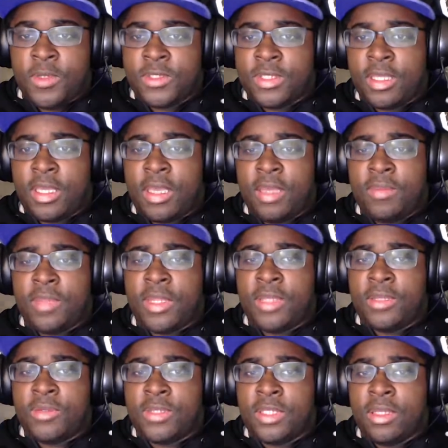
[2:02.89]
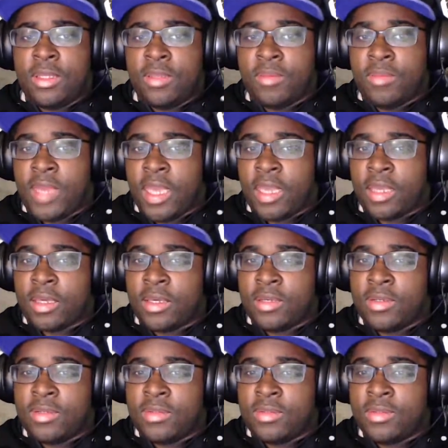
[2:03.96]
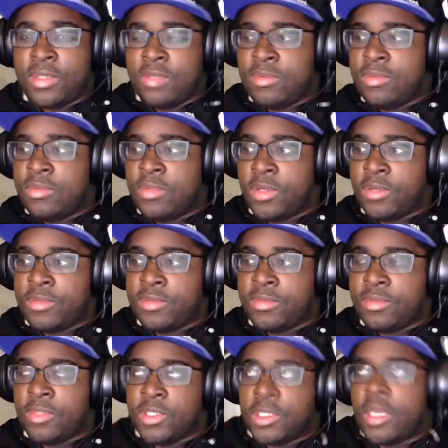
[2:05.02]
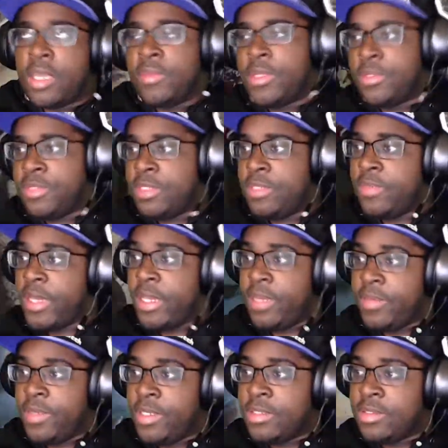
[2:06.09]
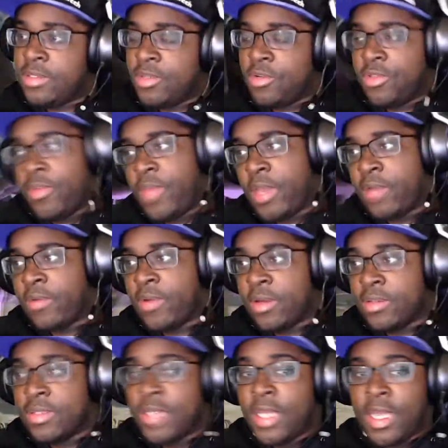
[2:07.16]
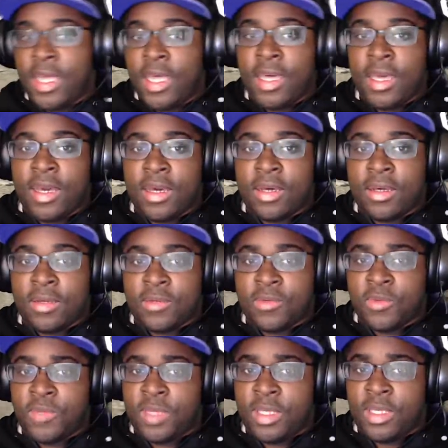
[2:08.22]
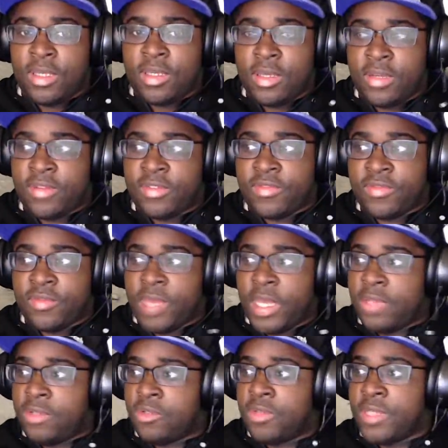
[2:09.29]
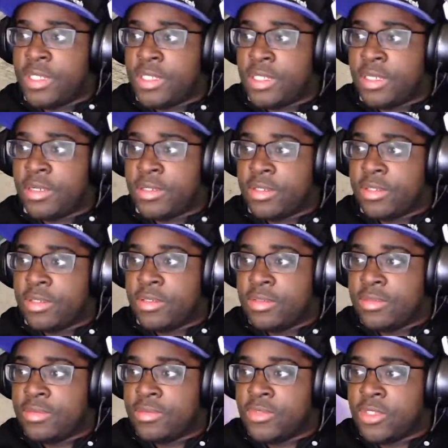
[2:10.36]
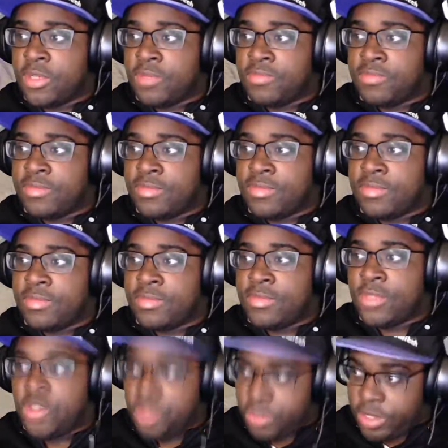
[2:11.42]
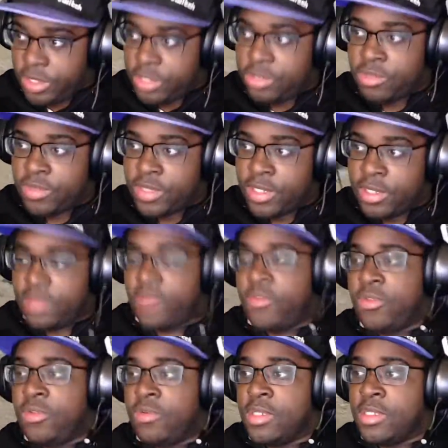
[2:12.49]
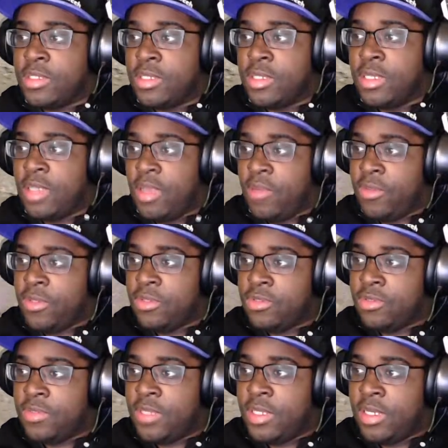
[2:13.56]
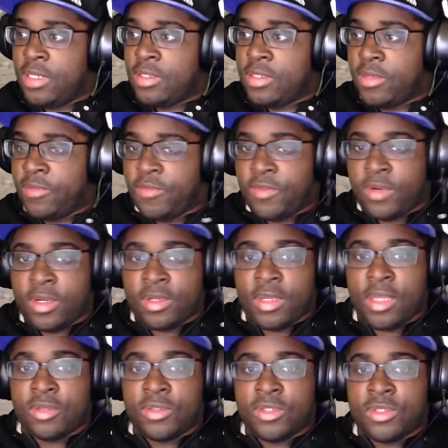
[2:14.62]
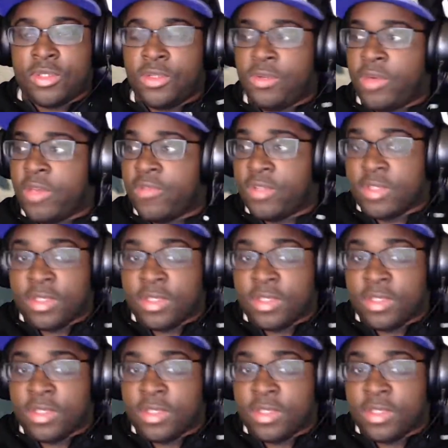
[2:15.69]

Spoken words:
of the gameplay you see in the back, well, most of the gameplay you'll see behind me, in the background, will be of my Dual Blades character. So, enjoy Dual Blades. If you want to get down with the Dual Blades, go for it. I'll show you everything.